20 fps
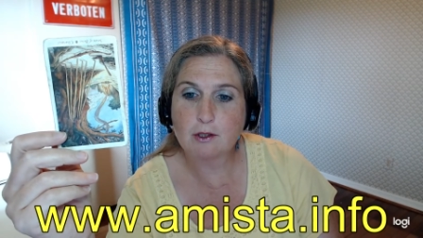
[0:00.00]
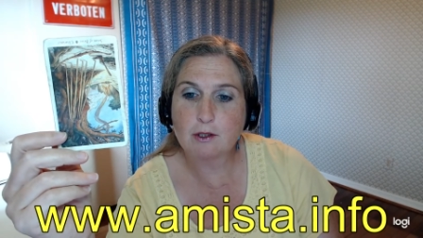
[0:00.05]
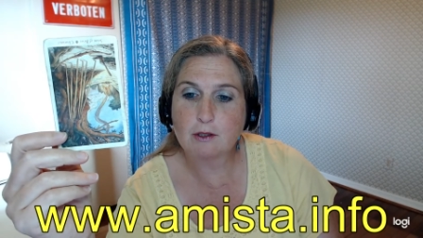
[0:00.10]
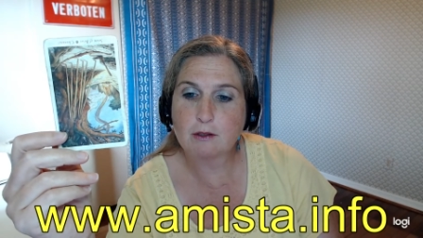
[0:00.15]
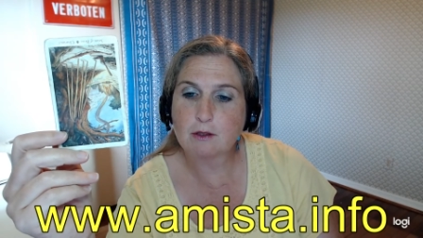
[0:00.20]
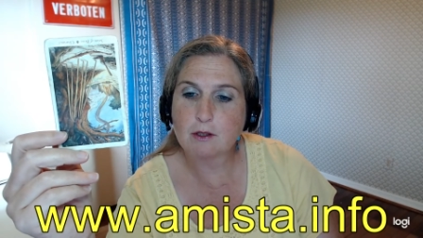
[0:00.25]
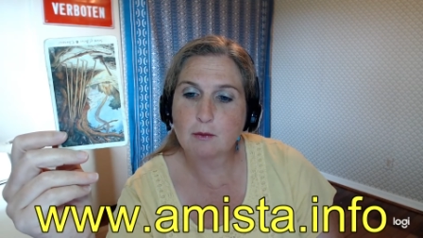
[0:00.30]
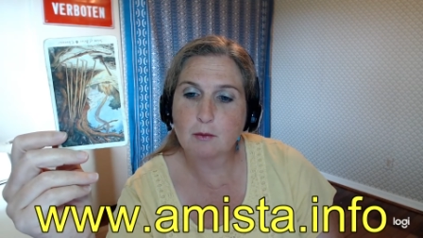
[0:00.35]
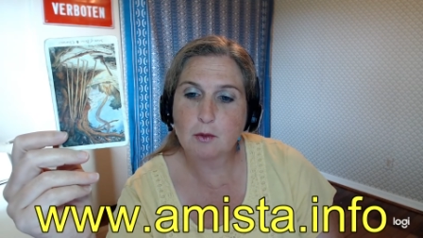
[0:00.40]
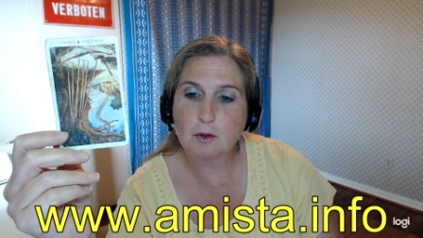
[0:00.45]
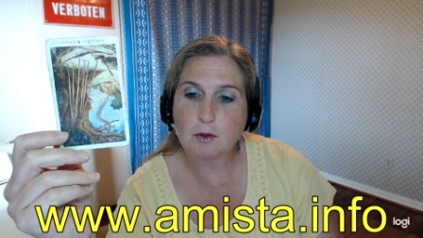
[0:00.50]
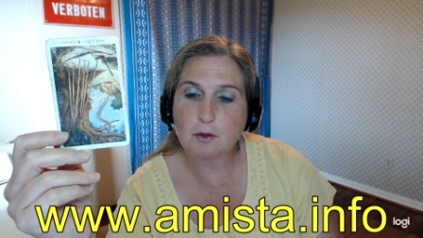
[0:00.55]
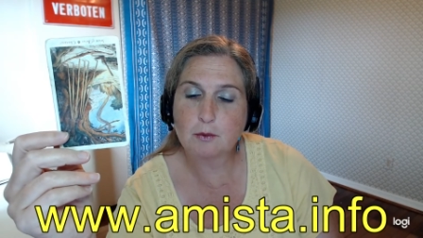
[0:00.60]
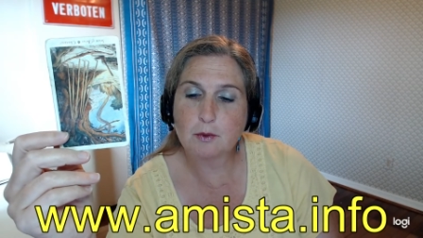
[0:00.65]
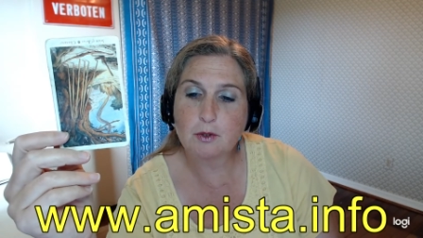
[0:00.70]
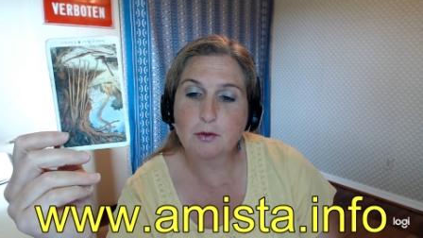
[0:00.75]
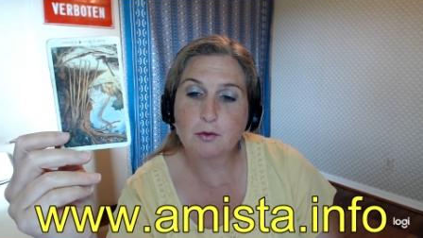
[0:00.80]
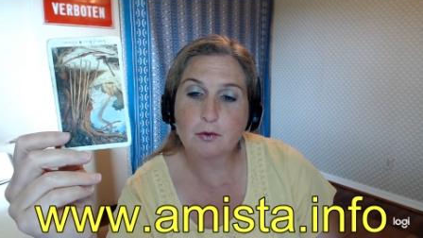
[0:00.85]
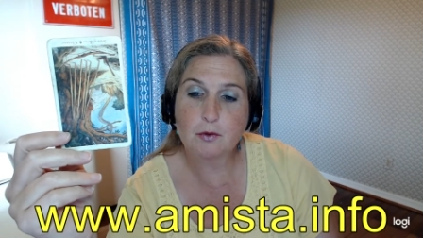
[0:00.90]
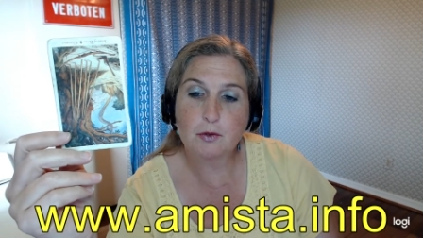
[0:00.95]
there's some old
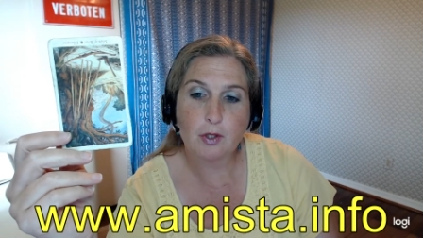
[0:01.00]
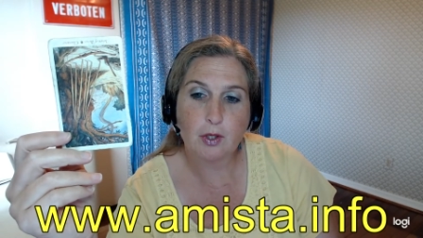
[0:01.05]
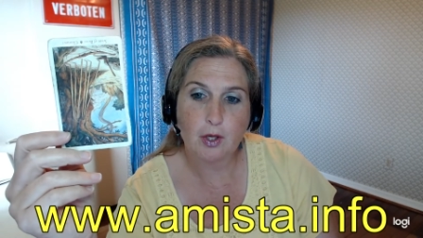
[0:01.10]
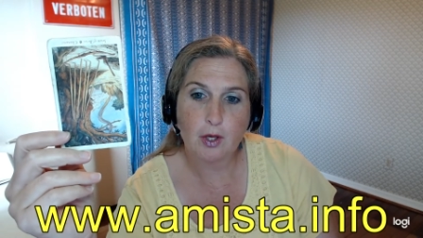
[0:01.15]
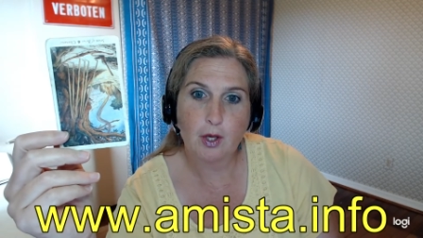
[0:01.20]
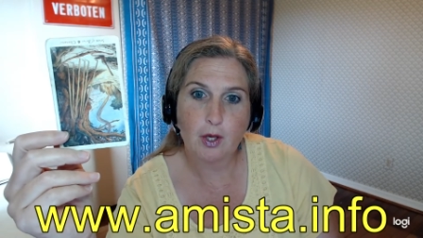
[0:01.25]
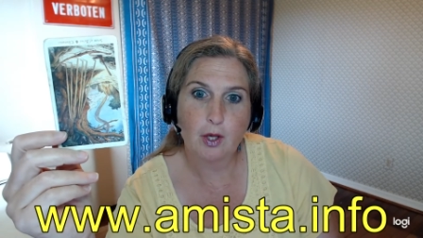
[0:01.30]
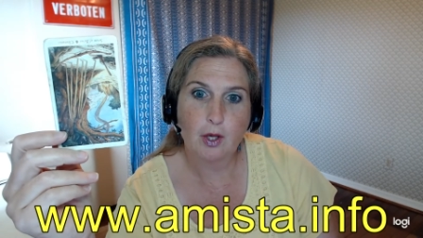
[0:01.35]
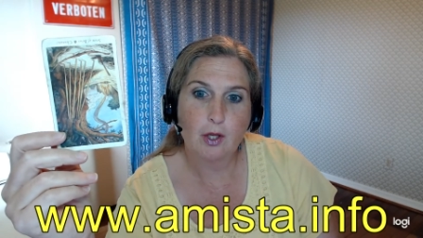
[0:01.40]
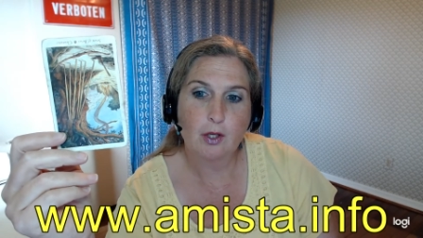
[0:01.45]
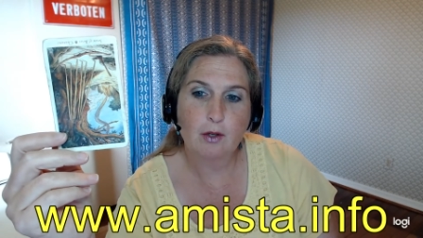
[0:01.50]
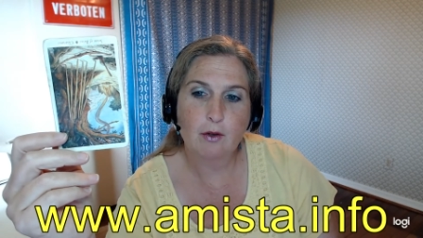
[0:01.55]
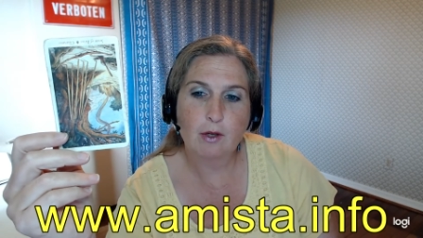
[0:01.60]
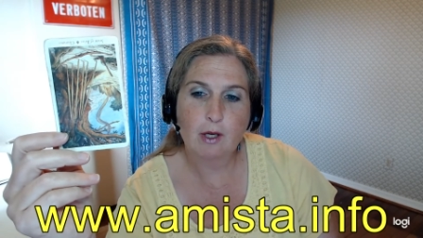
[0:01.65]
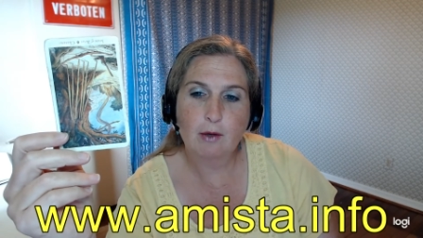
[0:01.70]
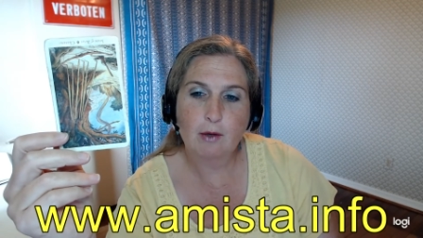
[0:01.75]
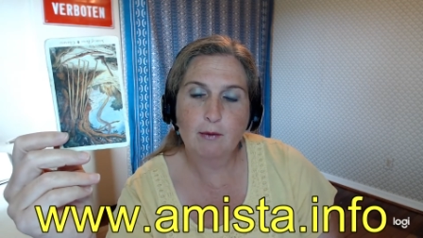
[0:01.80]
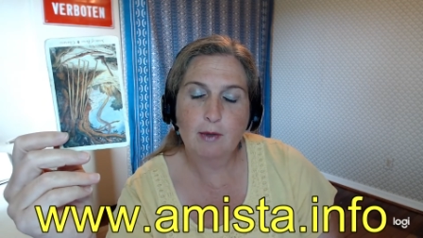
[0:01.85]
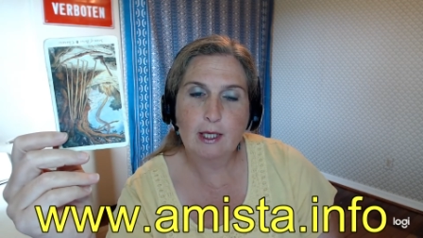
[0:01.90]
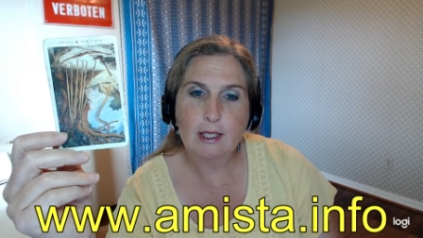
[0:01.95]
wounds. You're
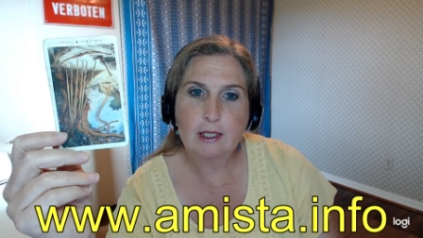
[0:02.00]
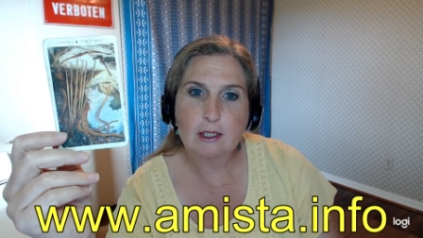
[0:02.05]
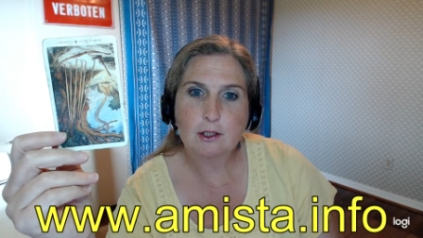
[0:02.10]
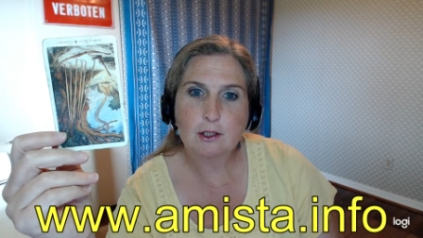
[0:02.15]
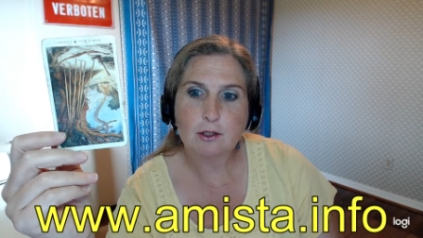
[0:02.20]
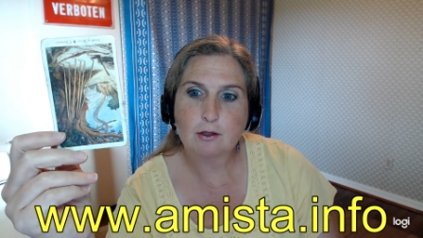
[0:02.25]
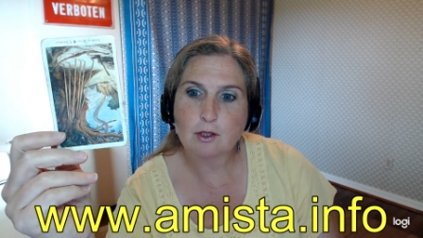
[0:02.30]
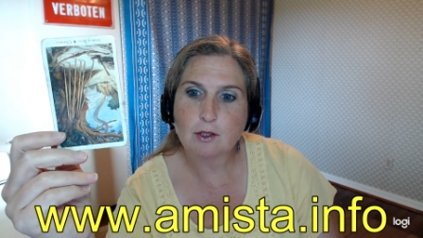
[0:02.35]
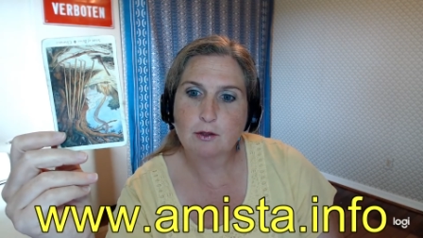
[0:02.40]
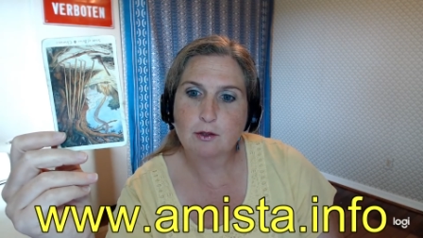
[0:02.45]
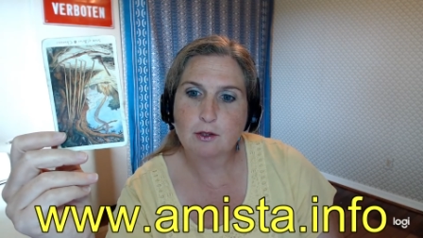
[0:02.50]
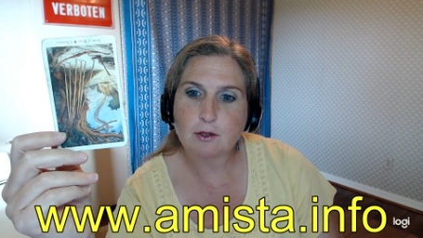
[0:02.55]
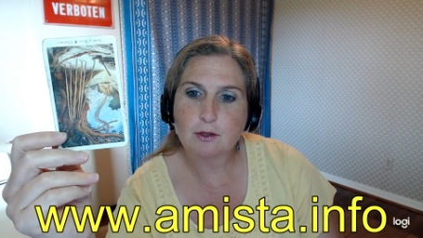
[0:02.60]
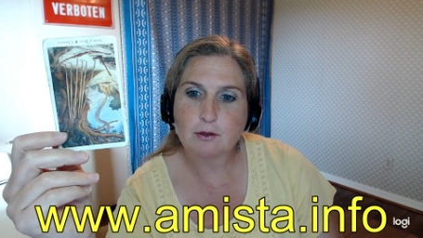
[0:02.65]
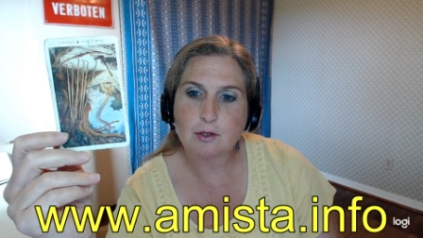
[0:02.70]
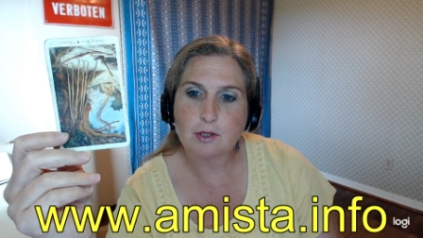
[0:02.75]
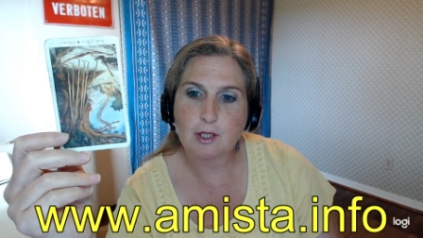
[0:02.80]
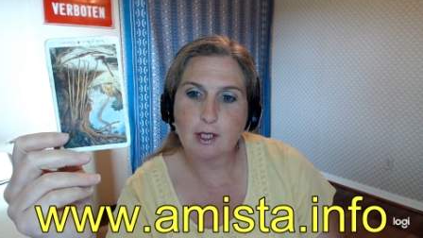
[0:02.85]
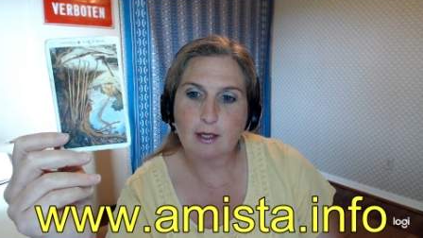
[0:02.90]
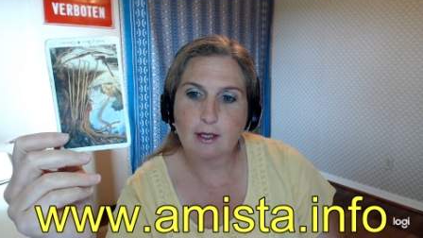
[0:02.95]
not ready to turn those
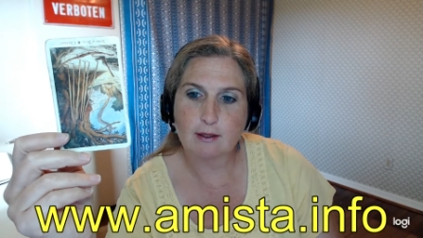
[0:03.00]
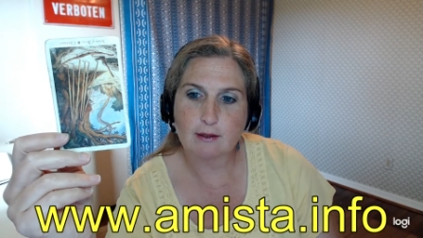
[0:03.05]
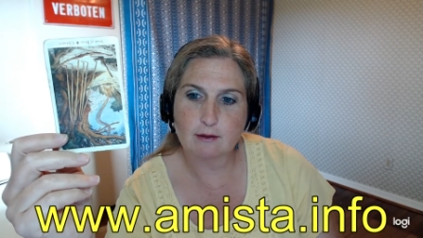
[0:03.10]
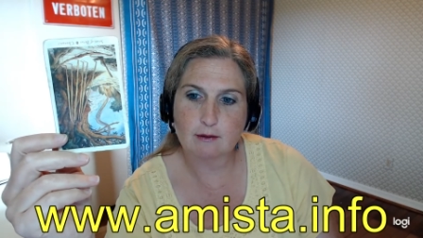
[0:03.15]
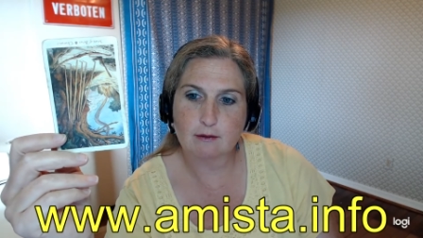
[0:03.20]
loose yet.